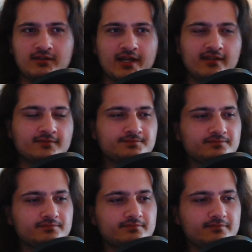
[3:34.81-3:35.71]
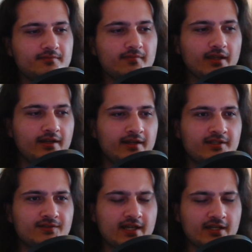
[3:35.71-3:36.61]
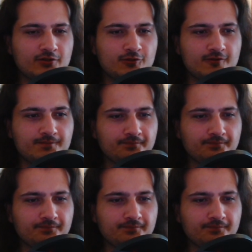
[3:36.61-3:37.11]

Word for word: that. Uh, it's kind of cool.